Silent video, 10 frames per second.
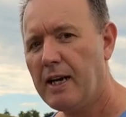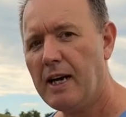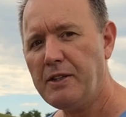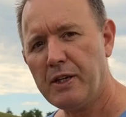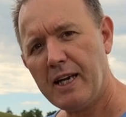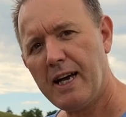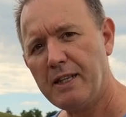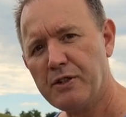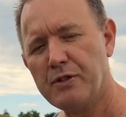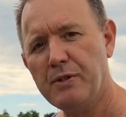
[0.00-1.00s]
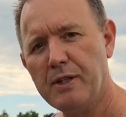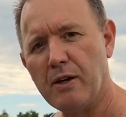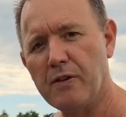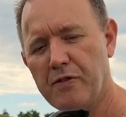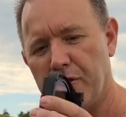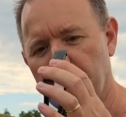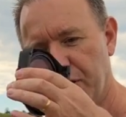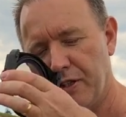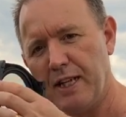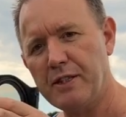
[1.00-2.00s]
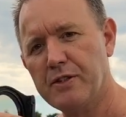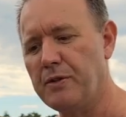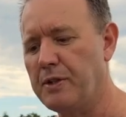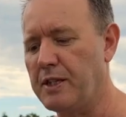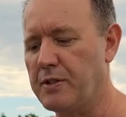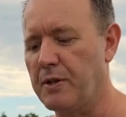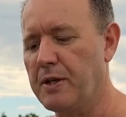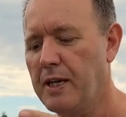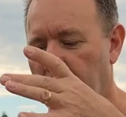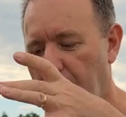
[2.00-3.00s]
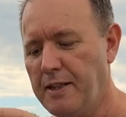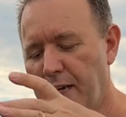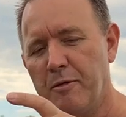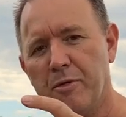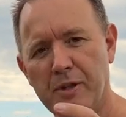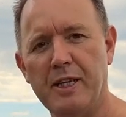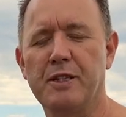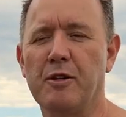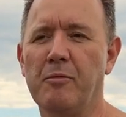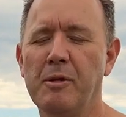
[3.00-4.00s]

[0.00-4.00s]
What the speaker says: and you can screw that on first, then screw this on, and then put these on.